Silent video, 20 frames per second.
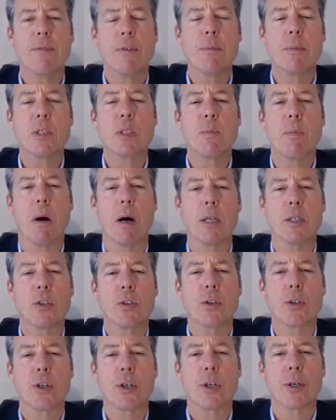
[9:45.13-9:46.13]
this is from the
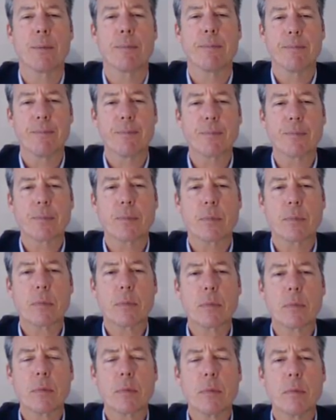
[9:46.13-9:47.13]
sponsor
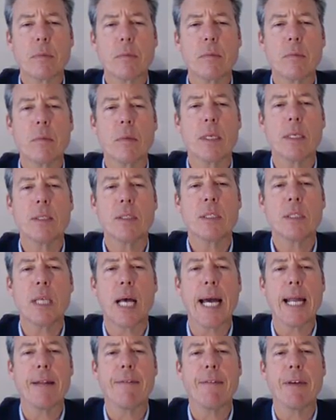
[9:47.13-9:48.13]

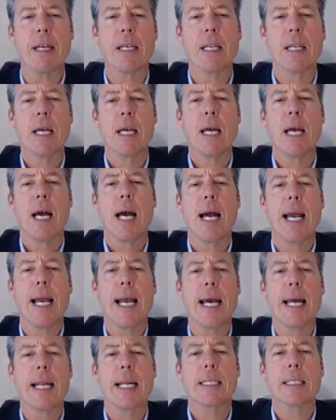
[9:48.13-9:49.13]
side of it.
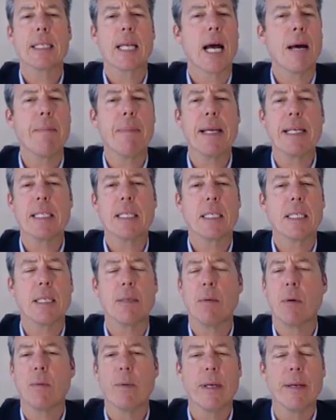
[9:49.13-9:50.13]
And it's got
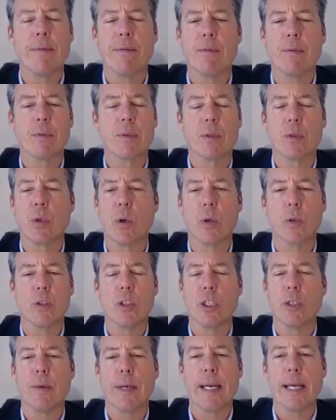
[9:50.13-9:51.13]
basically what we've
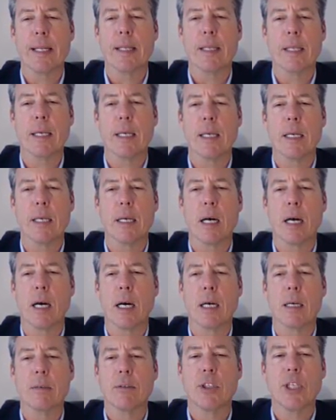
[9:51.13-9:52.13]
told you in
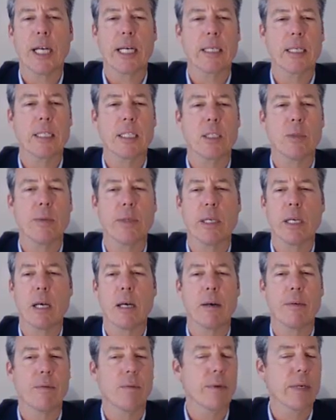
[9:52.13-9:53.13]
the uh, checklist
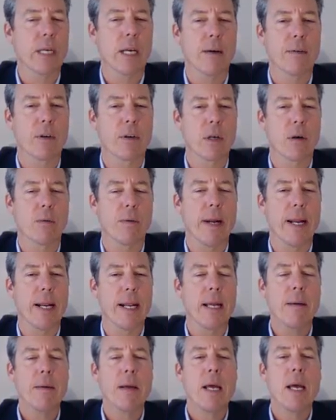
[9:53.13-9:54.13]
that we, co we covered
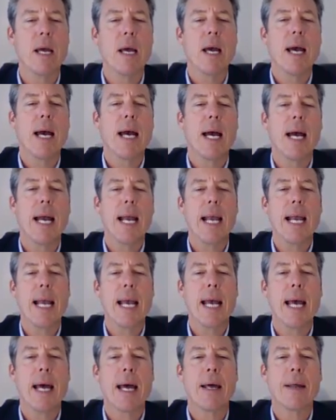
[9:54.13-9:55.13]
already.
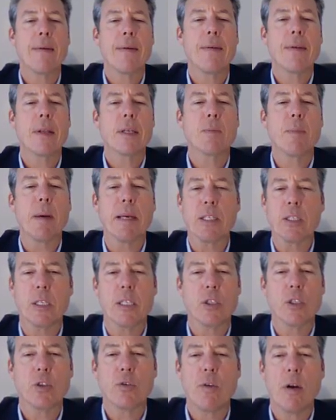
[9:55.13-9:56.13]
and
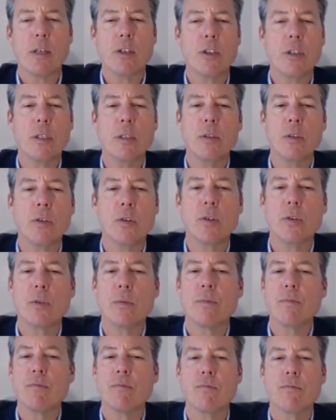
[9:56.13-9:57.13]
special
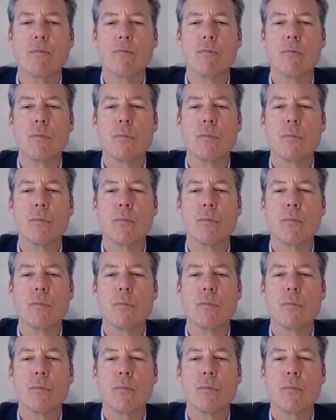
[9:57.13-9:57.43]
instructions.